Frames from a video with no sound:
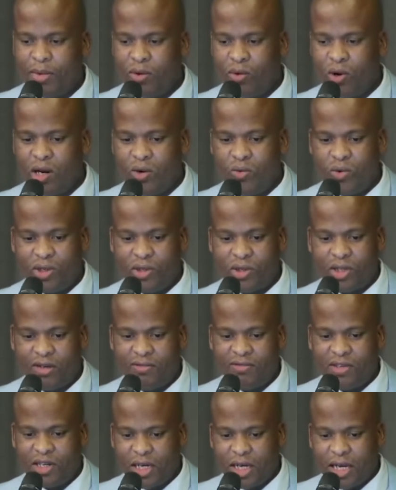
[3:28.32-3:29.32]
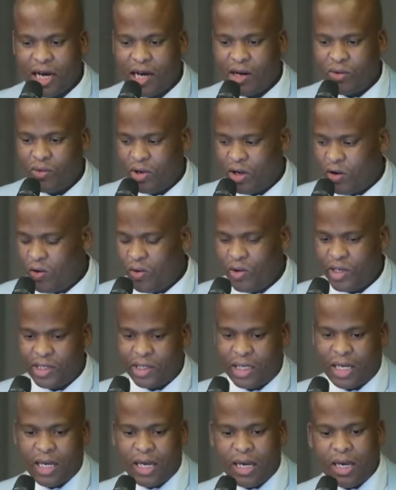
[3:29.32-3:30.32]
were still very young, we
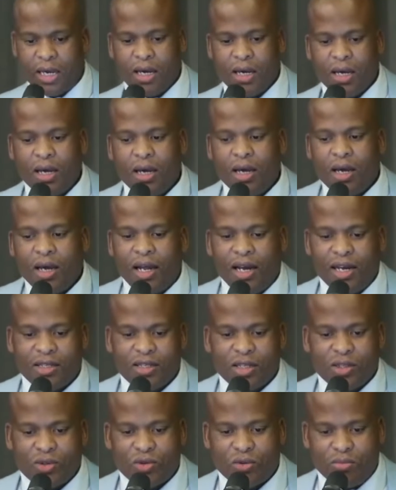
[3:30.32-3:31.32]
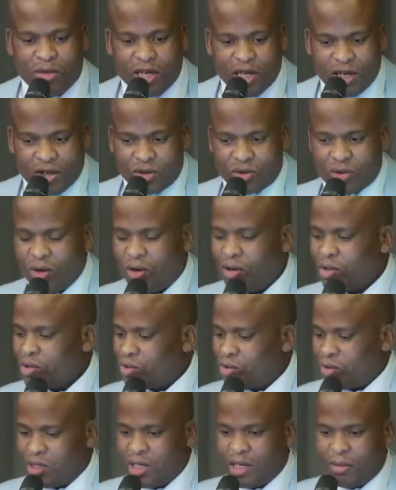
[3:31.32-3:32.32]
always listen to many songs
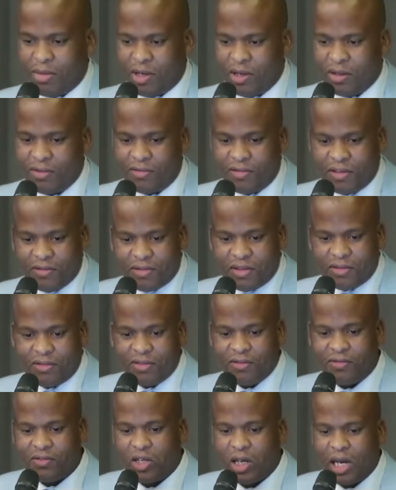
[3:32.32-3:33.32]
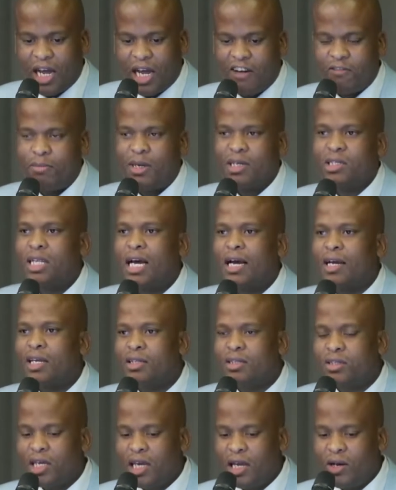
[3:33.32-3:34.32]
talking about 50-50 love, but I
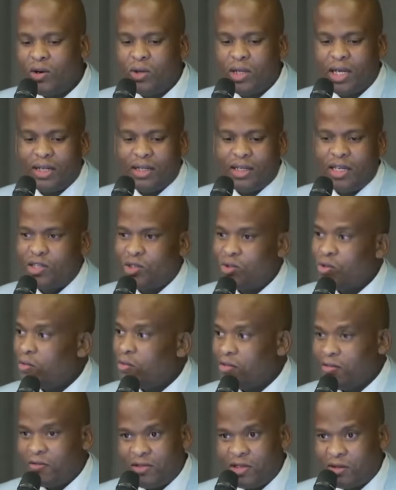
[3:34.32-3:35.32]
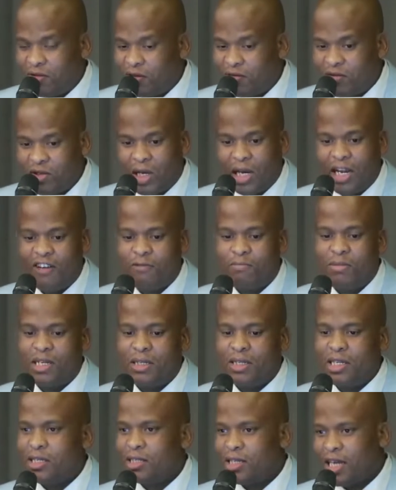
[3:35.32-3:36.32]
can tell you that there is no 50-50 love,
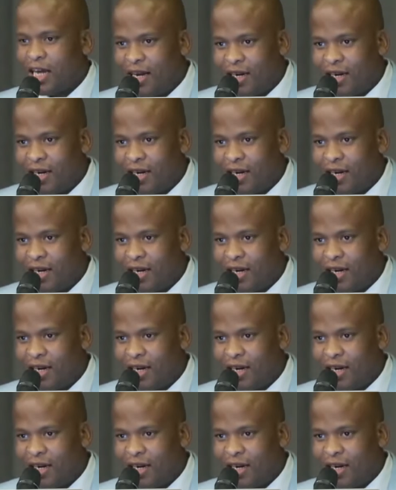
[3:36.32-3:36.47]
but there is